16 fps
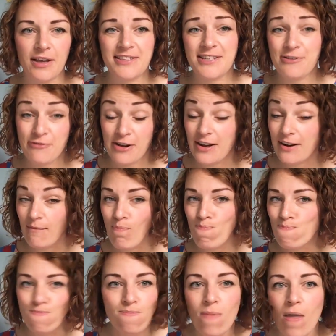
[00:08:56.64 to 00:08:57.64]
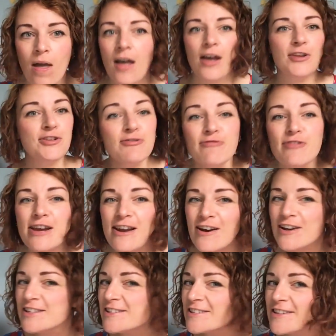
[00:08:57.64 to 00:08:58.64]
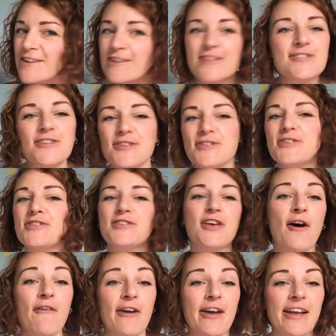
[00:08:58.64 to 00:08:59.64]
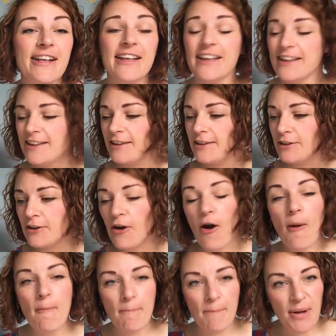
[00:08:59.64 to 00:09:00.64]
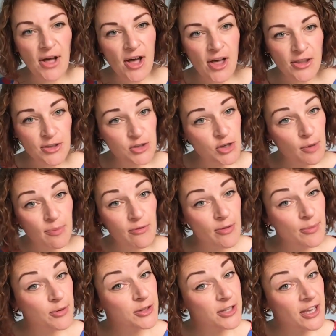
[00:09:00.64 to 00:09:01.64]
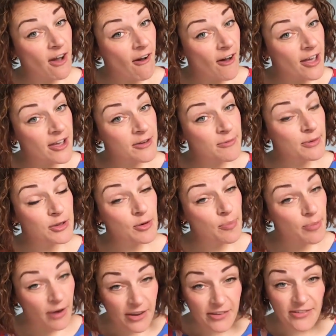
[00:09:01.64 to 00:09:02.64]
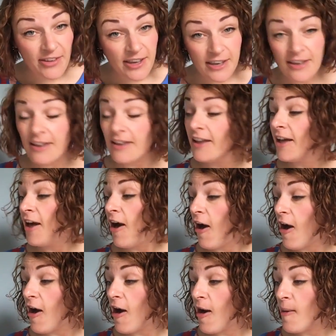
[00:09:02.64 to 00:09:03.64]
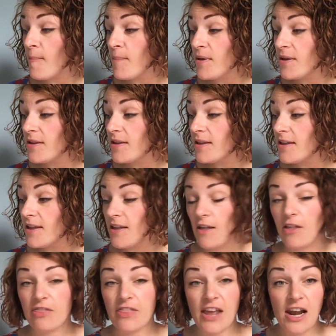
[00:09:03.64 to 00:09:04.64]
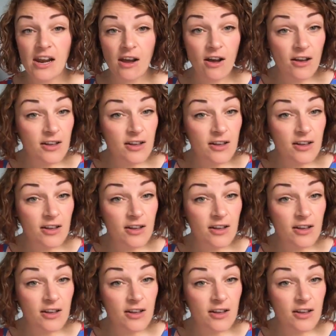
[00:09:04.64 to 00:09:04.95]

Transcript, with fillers: I didn't real mm, didn't realise until I started sewing, you can't burn the top of them on the iron when you're pressing. Um, they